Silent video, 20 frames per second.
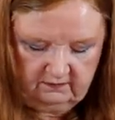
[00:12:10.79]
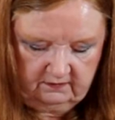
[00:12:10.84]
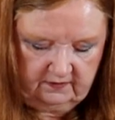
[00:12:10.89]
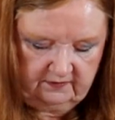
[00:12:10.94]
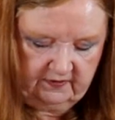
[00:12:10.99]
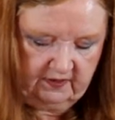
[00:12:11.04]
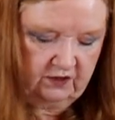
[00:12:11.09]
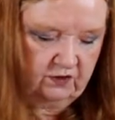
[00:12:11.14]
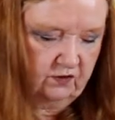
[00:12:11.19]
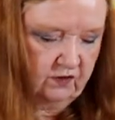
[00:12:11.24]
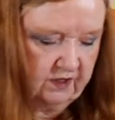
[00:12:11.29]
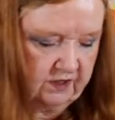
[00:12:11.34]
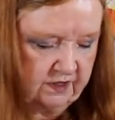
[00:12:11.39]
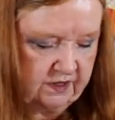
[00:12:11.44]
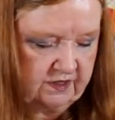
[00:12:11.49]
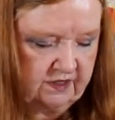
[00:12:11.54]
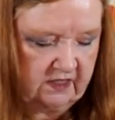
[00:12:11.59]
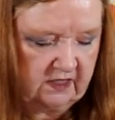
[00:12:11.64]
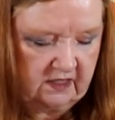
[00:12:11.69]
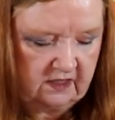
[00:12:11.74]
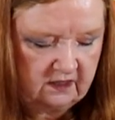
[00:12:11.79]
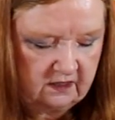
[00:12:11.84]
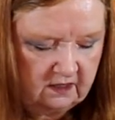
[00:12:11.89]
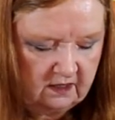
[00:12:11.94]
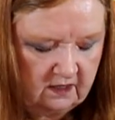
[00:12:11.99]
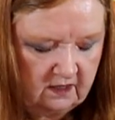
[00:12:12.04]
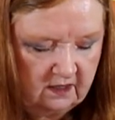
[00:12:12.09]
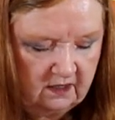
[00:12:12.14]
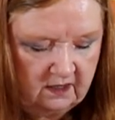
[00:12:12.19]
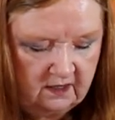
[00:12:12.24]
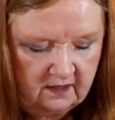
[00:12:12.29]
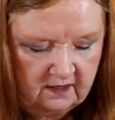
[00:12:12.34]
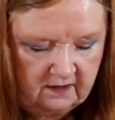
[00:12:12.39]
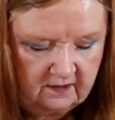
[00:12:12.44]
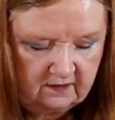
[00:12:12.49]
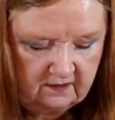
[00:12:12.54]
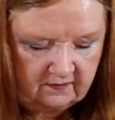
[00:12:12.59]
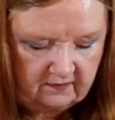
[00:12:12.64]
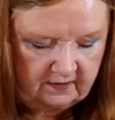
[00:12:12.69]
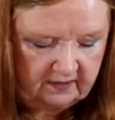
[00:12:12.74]
And then you can see,
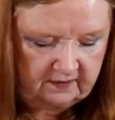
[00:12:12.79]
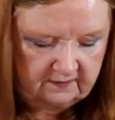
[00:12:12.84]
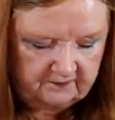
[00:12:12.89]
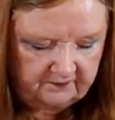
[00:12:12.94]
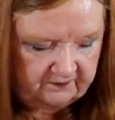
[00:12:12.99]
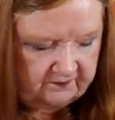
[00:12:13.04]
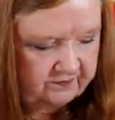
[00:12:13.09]
right?